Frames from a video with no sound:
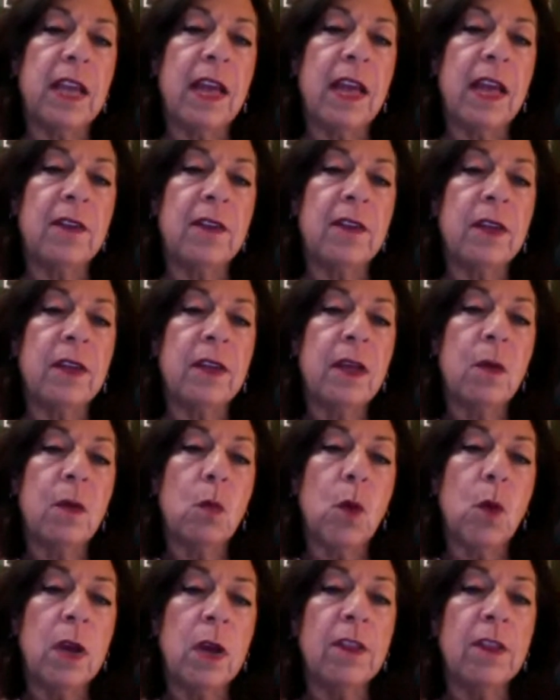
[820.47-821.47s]
And
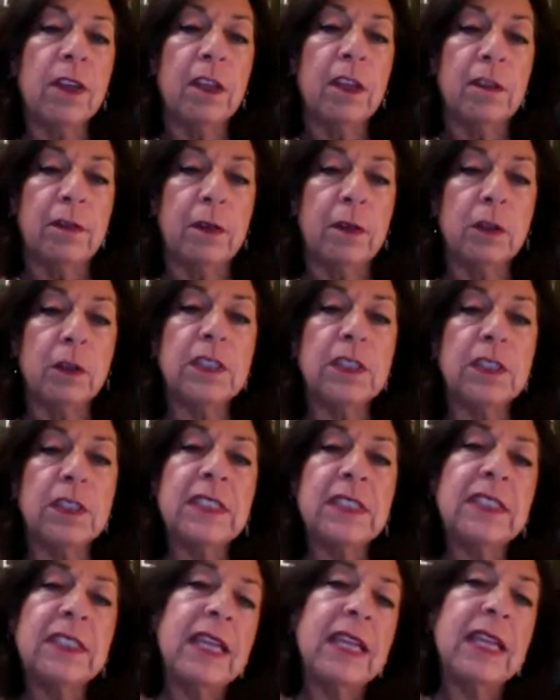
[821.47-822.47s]
one of the confusions
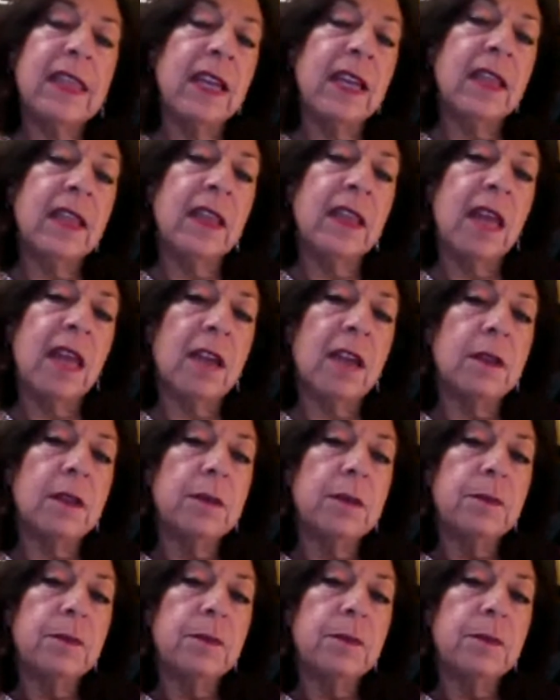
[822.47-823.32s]
is they think that